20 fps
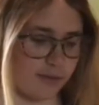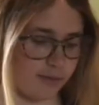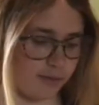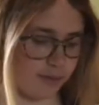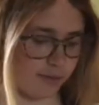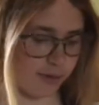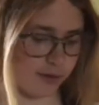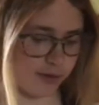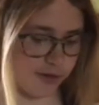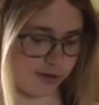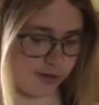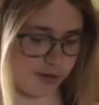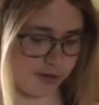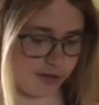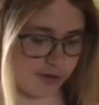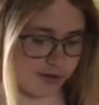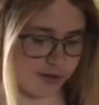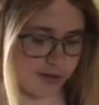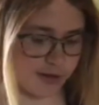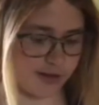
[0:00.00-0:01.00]
We're just gonna
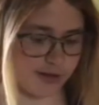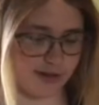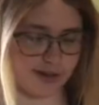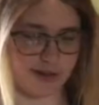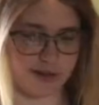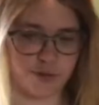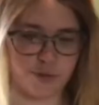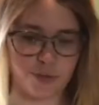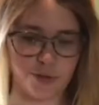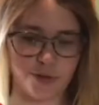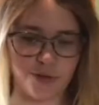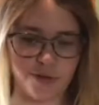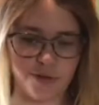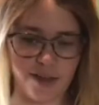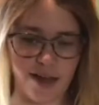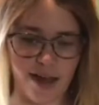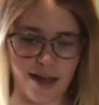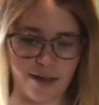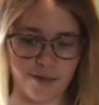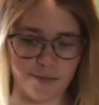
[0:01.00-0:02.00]
use a teaspoon of
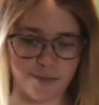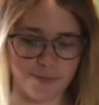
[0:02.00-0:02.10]
that.